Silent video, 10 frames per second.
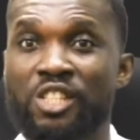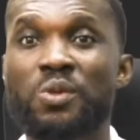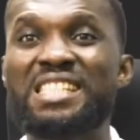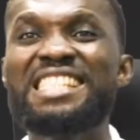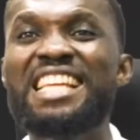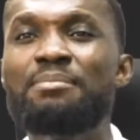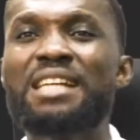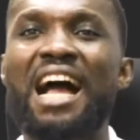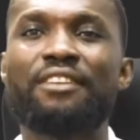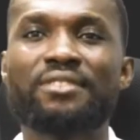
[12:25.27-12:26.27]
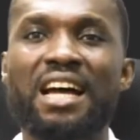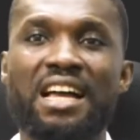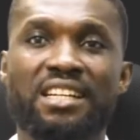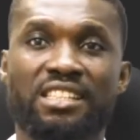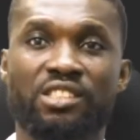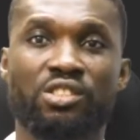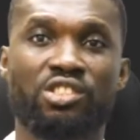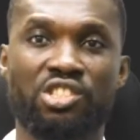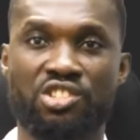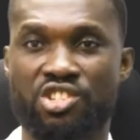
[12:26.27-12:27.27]
It was named after
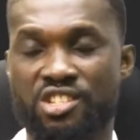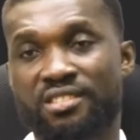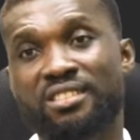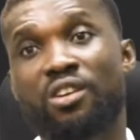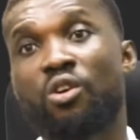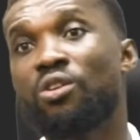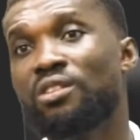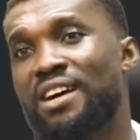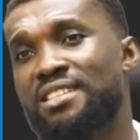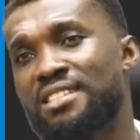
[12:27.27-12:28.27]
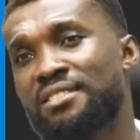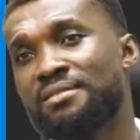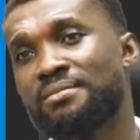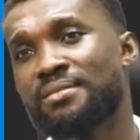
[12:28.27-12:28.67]
Jean Colvert.